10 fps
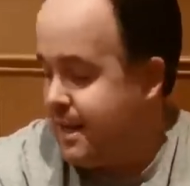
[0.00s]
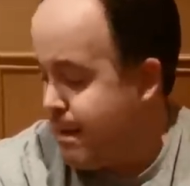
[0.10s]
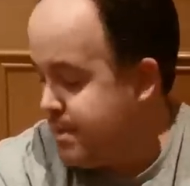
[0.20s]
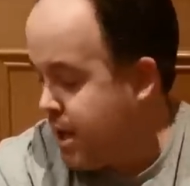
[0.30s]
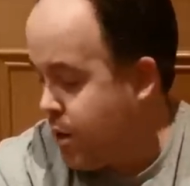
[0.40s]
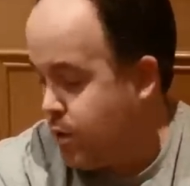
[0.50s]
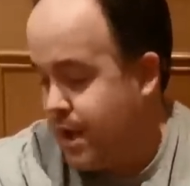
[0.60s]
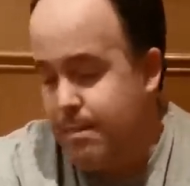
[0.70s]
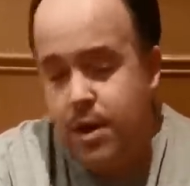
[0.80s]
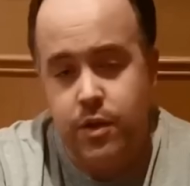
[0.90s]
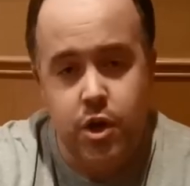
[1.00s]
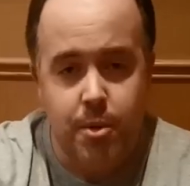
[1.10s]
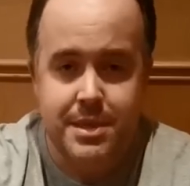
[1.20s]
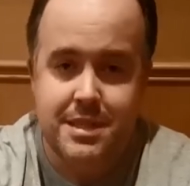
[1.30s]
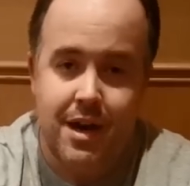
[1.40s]
Let me know show. Let me know in the
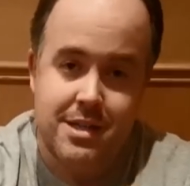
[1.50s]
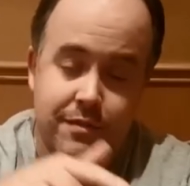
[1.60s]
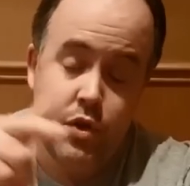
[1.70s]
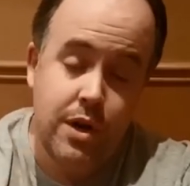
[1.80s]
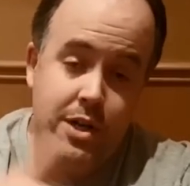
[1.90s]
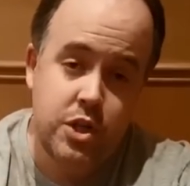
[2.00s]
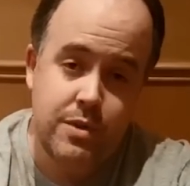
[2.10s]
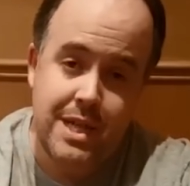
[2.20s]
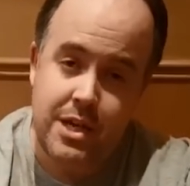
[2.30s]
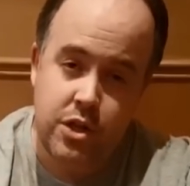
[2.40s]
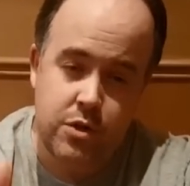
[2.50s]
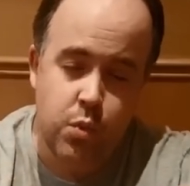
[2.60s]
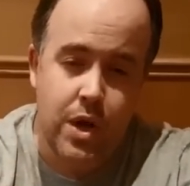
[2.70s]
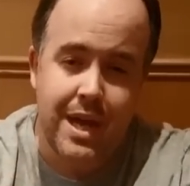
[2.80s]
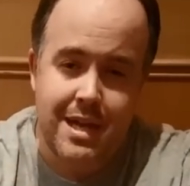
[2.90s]
comments, guys. If you guys shoot air shows,
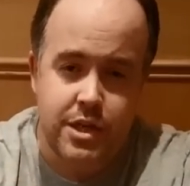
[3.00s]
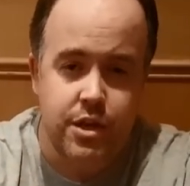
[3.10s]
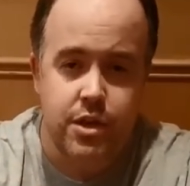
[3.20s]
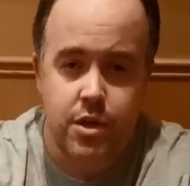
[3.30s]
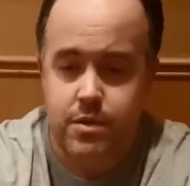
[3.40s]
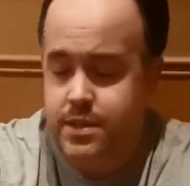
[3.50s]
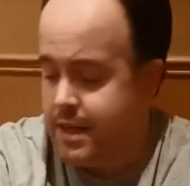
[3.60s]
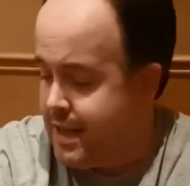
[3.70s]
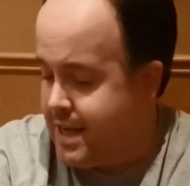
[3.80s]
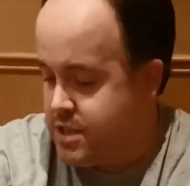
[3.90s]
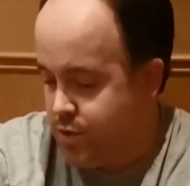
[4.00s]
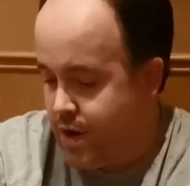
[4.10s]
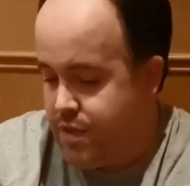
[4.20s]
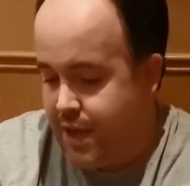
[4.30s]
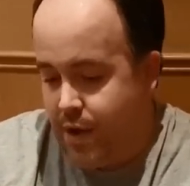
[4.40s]
what gear do you use? Is there
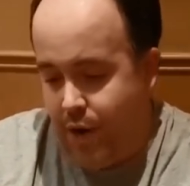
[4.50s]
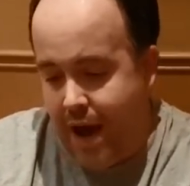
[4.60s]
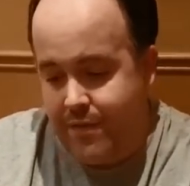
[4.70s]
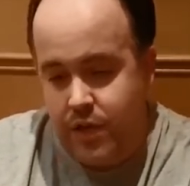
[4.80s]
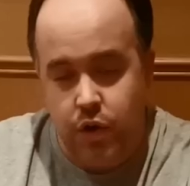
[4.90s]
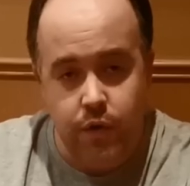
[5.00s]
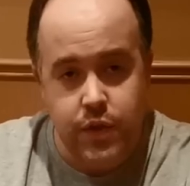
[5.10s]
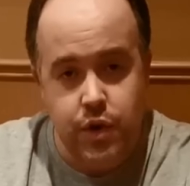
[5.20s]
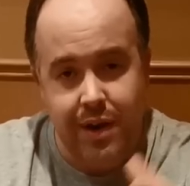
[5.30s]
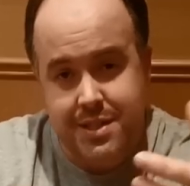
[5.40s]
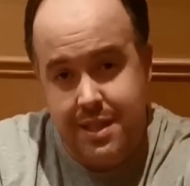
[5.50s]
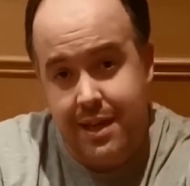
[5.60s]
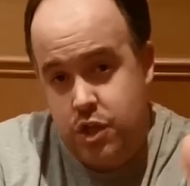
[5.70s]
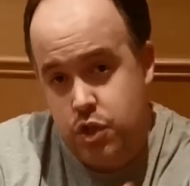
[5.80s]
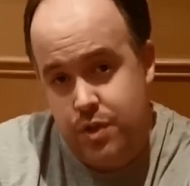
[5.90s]
anything here I haven't got that you guys
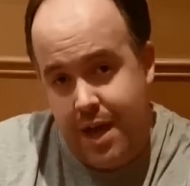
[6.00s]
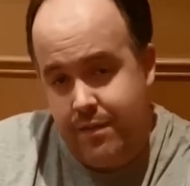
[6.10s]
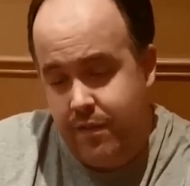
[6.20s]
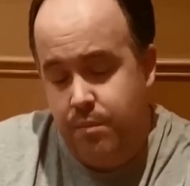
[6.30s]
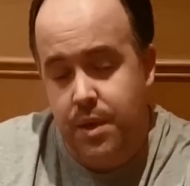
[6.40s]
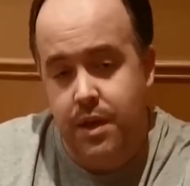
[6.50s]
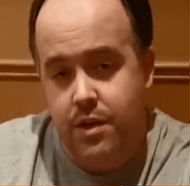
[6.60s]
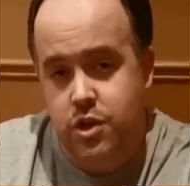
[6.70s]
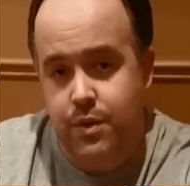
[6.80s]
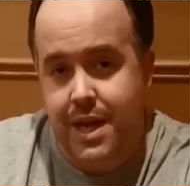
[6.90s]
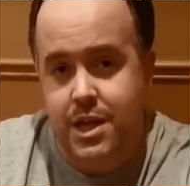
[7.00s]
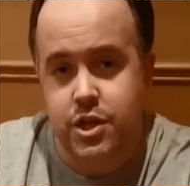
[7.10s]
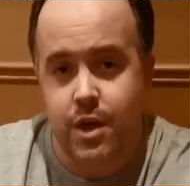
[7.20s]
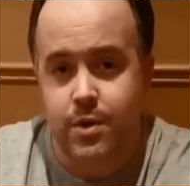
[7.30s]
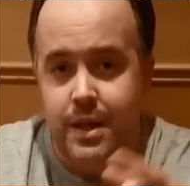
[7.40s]
think I should have if I'm going to go shoot an air
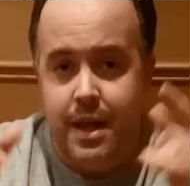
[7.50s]
show?